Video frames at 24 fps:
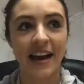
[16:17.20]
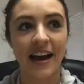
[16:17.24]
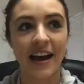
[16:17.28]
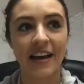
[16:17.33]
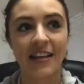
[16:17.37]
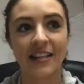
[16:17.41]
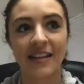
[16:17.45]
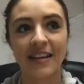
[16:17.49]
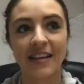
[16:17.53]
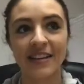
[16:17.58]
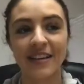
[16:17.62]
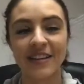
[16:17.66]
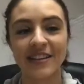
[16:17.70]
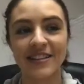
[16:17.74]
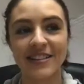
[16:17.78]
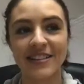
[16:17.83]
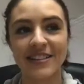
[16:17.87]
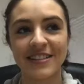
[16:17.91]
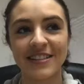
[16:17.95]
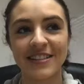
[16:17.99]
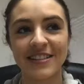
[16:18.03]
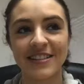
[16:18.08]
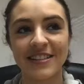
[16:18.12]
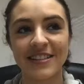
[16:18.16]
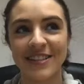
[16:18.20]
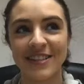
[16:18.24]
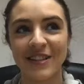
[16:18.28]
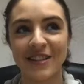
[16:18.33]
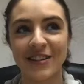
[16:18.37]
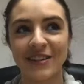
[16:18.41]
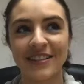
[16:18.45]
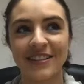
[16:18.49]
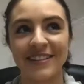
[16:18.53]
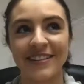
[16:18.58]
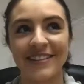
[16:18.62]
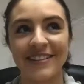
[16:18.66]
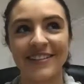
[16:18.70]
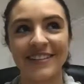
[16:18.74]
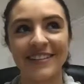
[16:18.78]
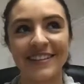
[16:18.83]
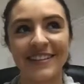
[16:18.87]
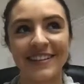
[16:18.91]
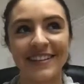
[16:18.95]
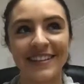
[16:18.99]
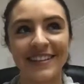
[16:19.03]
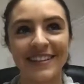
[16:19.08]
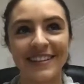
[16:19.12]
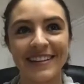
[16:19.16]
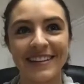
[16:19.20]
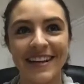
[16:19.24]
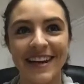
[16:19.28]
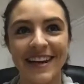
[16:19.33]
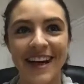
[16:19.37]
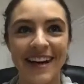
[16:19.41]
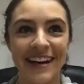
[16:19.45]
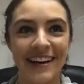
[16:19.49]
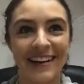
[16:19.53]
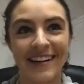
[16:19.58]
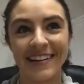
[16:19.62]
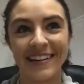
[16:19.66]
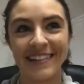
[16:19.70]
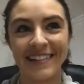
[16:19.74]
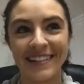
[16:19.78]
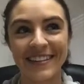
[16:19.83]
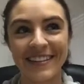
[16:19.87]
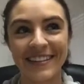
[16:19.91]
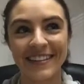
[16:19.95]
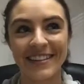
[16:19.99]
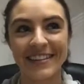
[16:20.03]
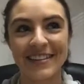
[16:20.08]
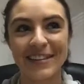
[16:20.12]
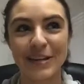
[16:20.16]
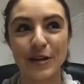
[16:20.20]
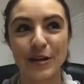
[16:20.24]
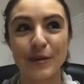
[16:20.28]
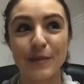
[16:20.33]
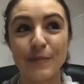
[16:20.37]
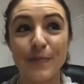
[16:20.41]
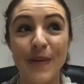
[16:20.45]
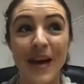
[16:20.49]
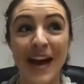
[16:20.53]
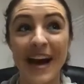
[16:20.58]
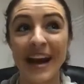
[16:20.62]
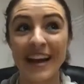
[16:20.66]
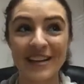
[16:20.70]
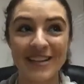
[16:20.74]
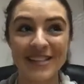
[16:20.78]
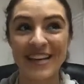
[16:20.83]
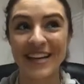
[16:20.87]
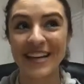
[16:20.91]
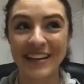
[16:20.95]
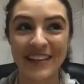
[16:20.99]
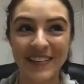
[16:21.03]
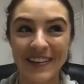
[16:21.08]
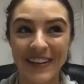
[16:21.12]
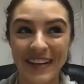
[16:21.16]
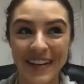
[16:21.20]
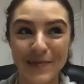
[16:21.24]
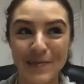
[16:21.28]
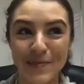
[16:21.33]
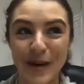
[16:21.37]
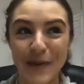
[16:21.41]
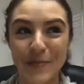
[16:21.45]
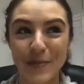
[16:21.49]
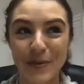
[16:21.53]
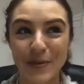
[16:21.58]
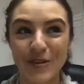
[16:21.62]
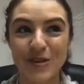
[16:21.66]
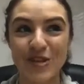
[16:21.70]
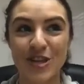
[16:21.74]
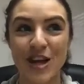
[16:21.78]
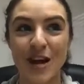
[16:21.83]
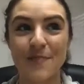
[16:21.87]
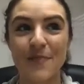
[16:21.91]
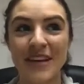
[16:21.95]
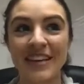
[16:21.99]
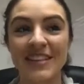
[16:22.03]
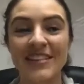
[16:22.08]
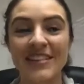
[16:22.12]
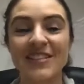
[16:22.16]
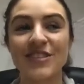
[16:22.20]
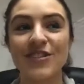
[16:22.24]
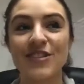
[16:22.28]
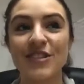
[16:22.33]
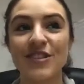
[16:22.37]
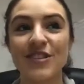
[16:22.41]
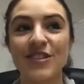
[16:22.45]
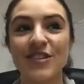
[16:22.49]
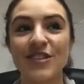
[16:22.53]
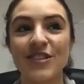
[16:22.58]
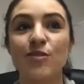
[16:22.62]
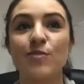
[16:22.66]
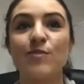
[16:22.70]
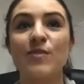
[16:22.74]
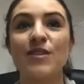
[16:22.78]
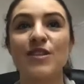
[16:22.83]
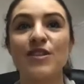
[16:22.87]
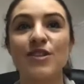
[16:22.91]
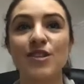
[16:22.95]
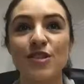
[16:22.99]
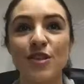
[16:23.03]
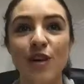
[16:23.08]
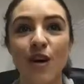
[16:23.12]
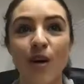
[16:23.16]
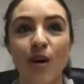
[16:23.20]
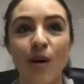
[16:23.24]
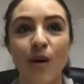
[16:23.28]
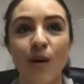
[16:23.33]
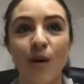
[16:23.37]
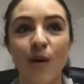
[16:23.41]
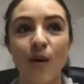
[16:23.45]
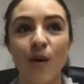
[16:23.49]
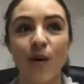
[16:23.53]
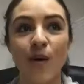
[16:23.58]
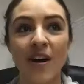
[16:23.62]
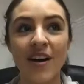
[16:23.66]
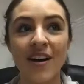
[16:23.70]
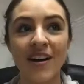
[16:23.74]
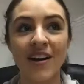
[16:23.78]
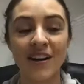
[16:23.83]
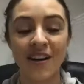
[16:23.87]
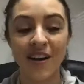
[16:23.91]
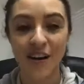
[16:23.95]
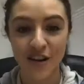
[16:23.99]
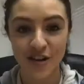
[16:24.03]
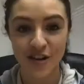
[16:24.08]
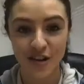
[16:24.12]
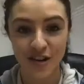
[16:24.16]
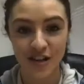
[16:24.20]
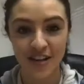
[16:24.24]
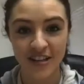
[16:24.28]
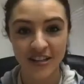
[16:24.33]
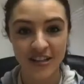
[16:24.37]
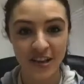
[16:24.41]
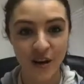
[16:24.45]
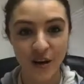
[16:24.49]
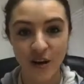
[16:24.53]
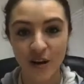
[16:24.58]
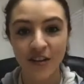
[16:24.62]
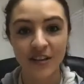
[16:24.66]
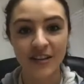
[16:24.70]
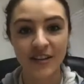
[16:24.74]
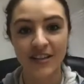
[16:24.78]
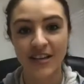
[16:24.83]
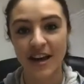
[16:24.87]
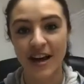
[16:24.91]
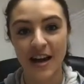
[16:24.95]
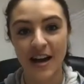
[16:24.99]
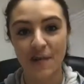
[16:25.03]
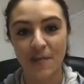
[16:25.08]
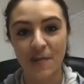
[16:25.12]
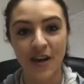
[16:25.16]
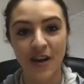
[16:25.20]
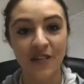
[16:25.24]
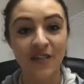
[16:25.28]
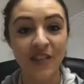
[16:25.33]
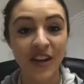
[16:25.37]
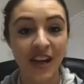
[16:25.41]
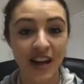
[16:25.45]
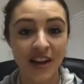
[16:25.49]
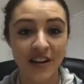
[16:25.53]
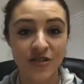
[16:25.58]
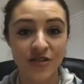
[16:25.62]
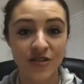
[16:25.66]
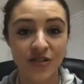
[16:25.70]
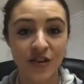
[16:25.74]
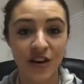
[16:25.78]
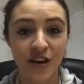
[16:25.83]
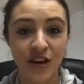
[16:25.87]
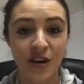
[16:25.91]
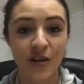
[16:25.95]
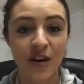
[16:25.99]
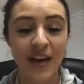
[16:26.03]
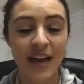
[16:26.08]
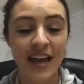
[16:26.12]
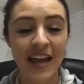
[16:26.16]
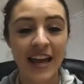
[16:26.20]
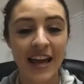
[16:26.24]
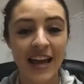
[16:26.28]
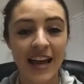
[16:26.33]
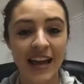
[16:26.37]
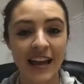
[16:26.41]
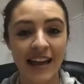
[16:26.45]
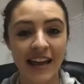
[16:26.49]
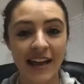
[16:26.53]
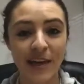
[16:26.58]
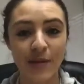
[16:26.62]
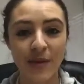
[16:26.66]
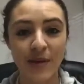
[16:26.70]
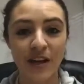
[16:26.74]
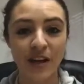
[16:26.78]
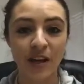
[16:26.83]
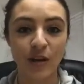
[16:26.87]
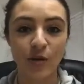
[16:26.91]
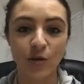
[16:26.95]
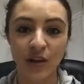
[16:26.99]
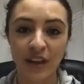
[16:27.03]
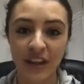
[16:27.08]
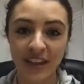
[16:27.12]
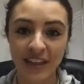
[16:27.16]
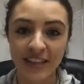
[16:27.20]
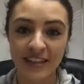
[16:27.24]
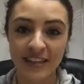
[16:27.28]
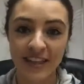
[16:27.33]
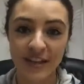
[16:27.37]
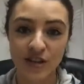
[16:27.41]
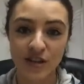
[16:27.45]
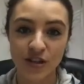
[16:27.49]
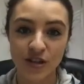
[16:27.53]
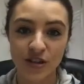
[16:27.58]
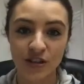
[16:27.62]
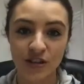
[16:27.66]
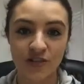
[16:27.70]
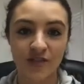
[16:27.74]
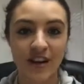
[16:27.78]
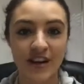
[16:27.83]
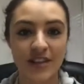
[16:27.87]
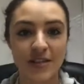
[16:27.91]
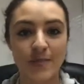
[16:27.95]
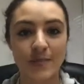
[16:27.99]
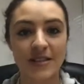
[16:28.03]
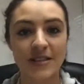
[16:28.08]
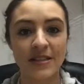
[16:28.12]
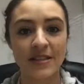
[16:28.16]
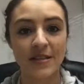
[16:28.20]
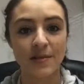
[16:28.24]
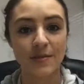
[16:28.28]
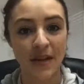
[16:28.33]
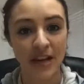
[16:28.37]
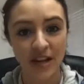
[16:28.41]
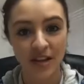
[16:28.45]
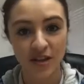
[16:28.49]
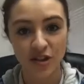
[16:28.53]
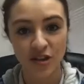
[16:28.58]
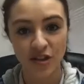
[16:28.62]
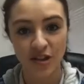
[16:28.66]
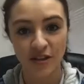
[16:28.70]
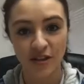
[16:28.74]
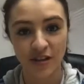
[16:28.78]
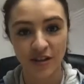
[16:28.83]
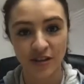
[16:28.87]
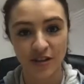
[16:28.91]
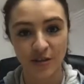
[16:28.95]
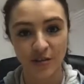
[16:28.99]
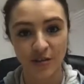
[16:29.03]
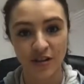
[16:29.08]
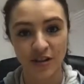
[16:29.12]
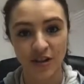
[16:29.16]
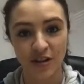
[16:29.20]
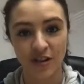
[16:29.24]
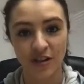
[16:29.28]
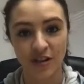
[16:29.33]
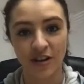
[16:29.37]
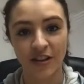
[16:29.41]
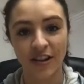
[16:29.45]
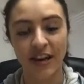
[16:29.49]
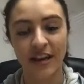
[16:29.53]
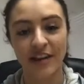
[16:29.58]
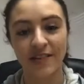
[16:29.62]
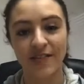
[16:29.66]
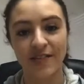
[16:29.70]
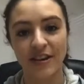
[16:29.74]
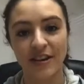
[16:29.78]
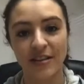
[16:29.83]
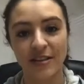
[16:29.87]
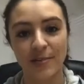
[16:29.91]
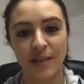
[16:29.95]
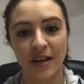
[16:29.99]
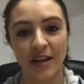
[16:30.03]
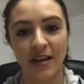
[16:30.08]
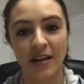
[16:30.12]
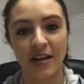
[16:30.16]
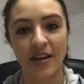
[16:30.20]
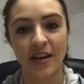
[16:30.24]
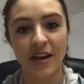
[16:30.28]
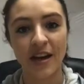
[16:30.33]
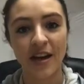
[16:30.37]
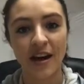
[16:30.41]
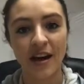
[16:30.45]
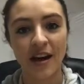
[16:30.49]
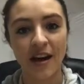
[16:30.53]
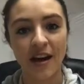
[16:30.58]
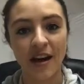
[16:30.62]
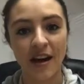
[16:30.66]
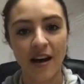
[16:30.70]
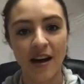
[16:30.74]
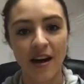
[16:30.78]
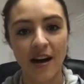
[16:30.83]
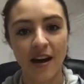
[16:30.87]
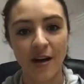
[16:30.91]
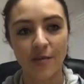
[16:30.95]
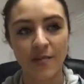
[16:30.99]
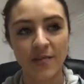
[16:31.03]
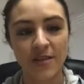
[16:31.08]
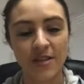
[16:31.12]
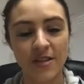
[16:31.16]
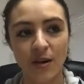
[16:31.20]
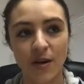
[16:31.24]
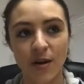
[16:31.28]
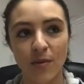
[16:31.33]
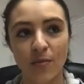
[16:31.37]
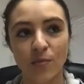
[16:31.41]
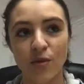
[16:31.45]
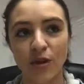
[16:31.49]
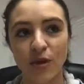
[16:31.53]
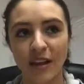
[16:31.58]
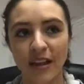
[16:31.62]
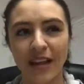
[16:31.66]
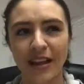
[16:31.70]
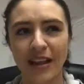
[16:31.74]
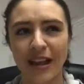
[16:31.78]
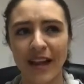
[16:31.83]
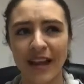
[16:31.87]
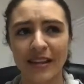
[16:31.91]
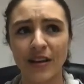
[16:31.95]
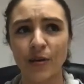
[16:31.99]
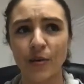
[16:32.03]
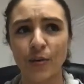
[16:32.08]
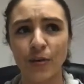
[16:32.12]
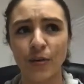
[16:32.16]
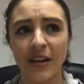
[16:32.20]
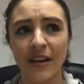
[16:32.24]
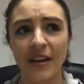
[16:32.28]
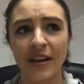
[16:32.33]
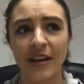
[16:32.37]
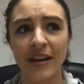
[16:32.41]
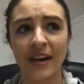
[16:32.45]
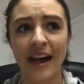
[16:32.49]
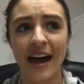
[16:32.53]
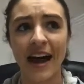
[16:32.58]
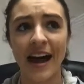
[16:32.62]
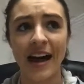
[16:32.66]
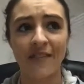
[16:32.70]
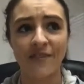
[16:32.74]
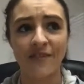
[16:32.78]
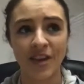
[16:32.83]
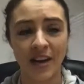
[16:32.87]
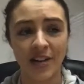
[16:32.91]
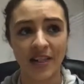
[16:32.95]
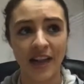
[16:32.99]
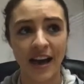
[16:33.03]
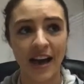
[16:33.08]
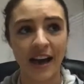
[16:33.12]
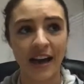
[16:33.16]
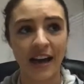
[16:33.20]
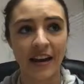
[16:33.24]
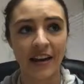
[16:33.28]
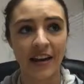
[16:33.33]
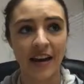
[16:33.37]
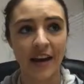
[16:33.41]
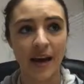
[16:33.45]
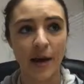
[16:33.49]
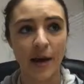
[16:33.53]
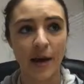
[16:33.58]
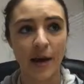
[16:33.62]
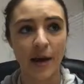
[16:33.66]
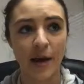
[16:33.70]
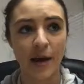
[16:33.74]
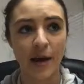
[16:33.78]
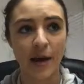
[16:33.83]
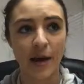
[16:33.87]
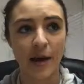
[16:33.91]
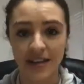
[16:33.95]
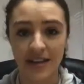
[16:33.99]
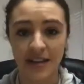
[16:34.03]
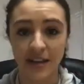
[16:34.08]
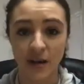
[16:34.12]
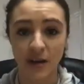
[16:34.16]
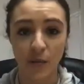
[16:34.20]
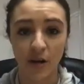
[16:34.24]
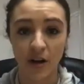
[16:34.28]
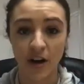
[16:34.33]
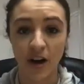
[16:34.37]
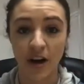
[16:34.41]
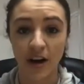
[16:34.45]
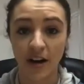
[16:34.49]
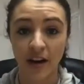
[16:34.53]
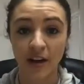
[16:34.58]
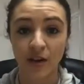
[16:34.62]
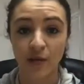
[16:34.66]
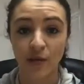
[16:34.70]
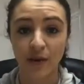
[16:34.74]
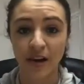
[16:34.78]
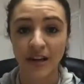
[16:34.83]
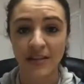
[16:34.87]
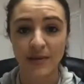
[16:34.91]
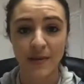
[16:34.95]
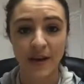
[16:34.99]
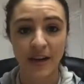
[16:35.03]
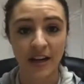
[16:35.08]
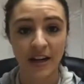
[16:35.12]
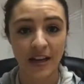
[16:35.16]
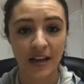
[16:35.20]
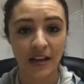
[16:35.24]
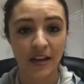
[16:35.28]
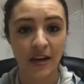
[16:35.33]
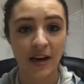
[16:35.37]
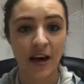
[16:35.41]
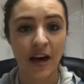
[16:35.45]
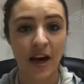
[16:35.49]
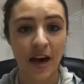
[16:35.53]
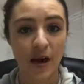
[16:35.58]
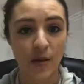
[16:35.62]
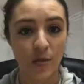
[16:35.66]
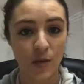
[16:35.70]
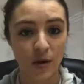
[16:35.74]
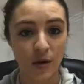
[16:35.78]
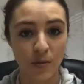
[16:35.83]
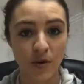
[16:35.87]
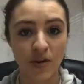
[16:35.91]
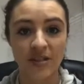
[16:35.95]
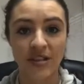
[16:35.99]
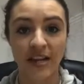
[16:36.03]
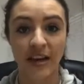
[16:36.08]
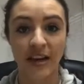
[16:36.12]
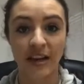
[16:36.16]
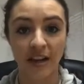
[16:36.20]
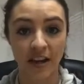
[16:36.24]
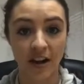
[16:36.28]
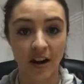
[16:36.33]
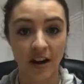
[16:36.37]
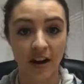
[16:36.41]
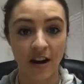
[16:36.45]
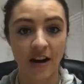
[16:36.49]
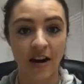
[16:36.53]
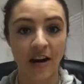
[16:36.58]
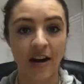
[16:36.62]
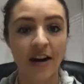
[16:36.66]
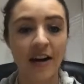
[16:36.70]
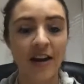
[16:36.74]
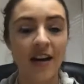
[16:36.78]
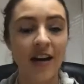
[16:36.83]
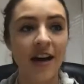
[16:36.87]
think there's a certain badge that you get by bootstrapping, because you just have to be so conscious all the time of cash flow and making really intentional investments and making sure there's a return on that investment. So I'm really glad that we have done that. It's not to say that we're not going to raise money. We most likely are.